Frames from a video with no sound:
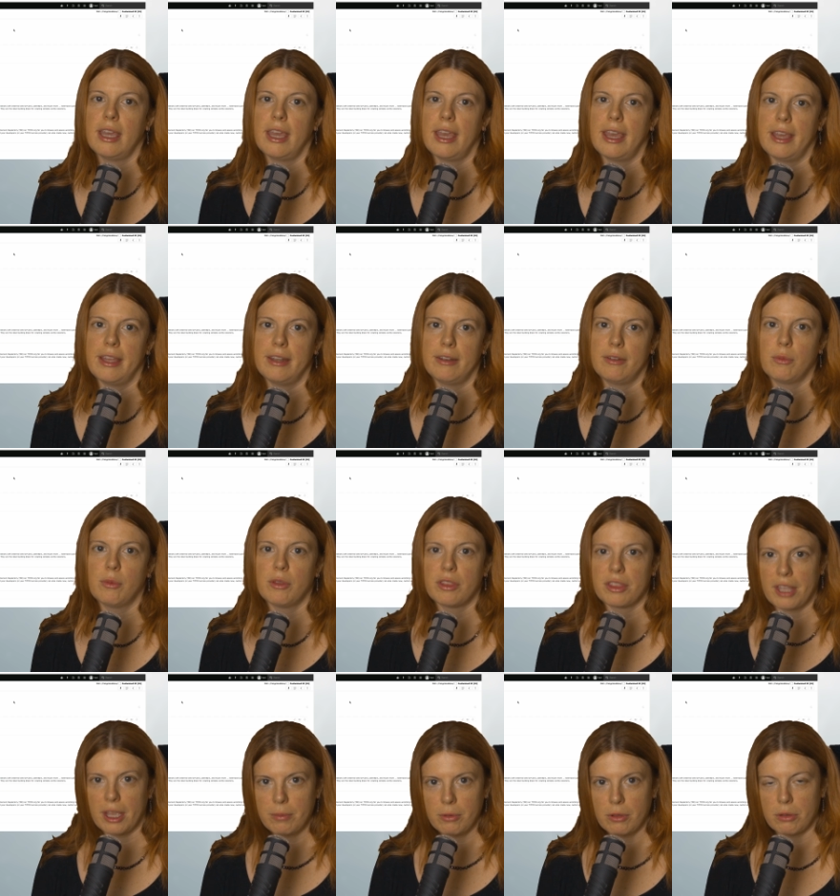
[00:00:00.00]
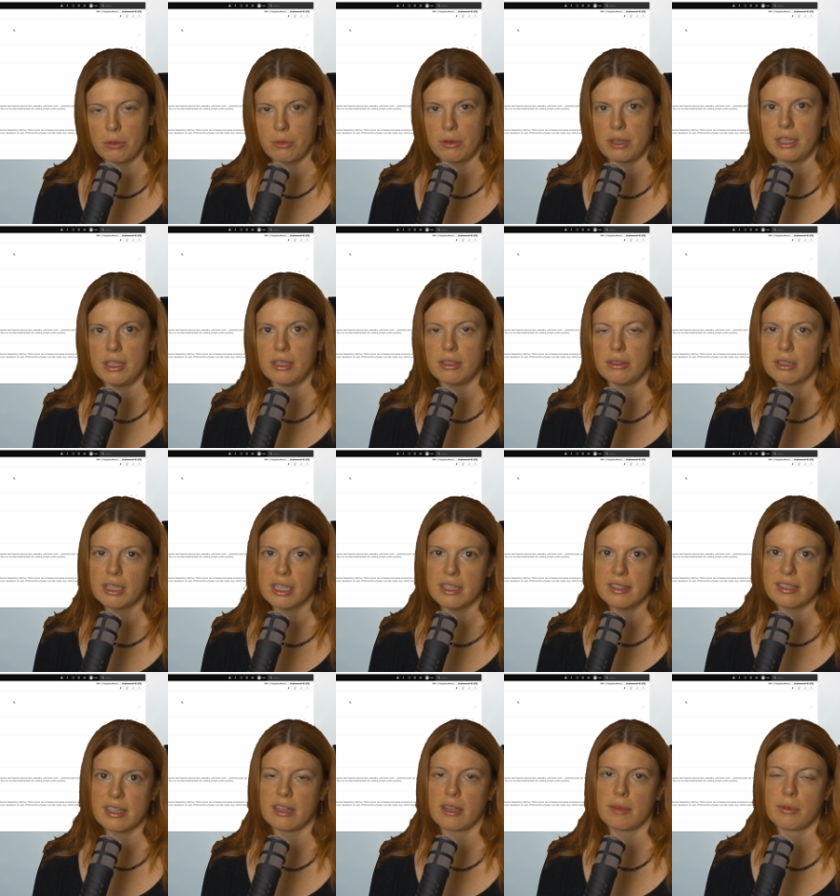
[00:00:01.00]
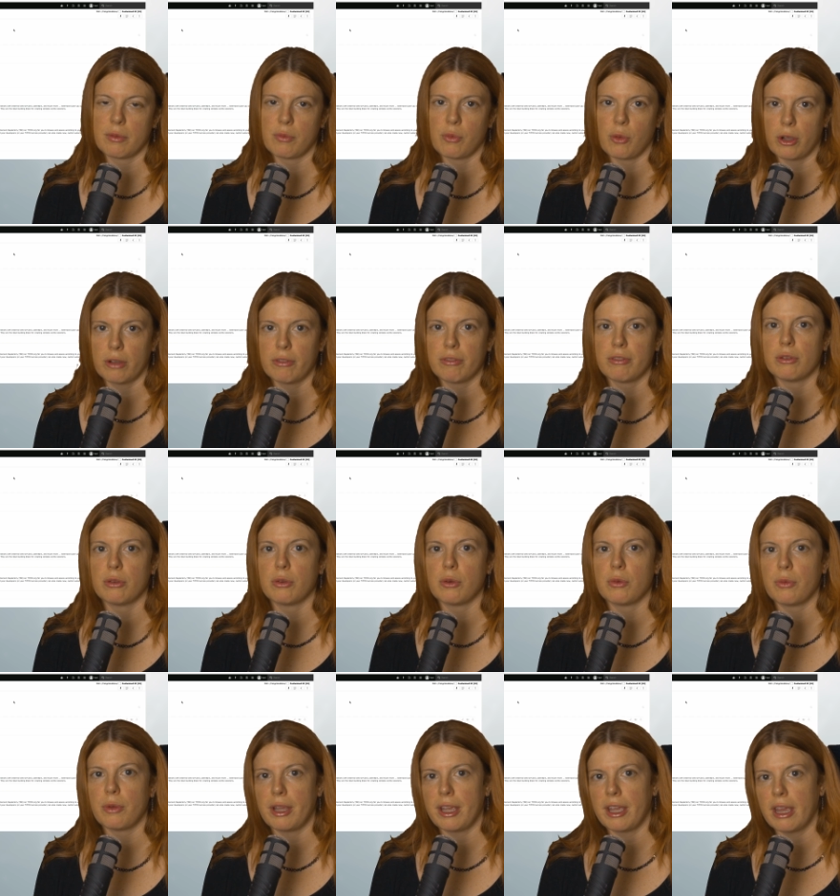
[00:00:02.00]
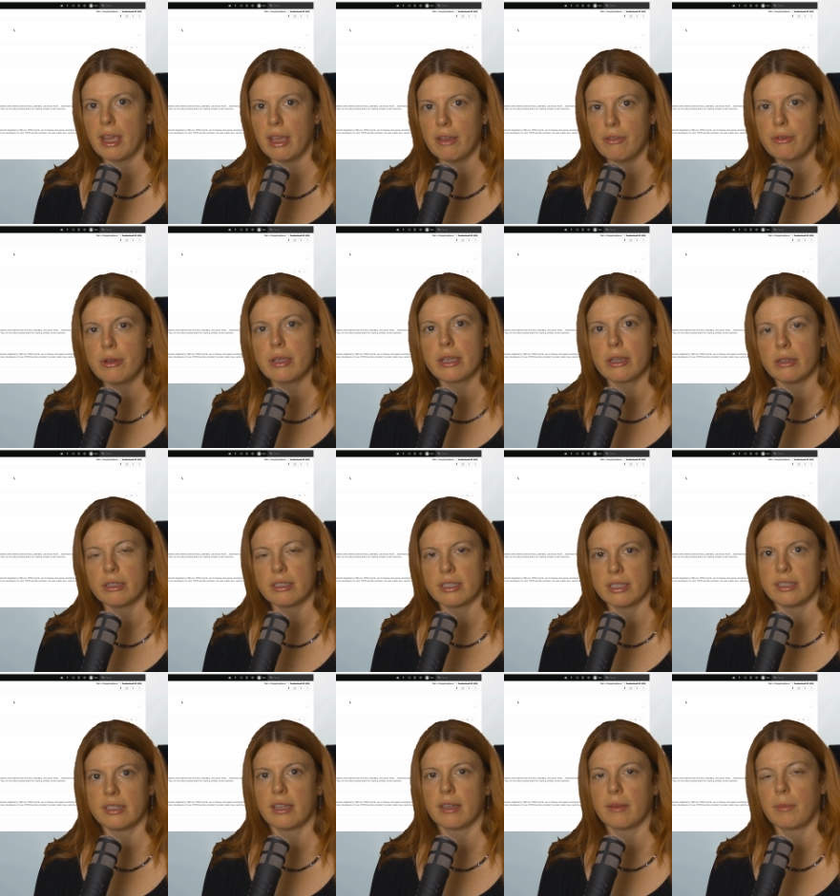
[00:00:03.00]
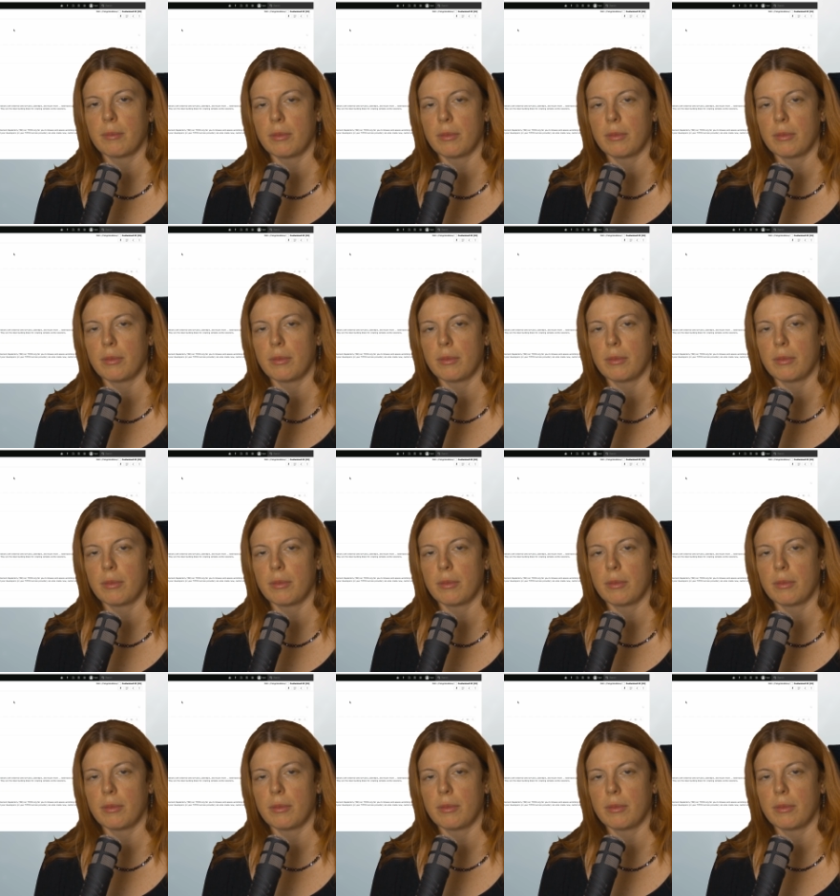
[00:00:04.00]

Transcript: And with TYPO3, you can set up a workflow where every content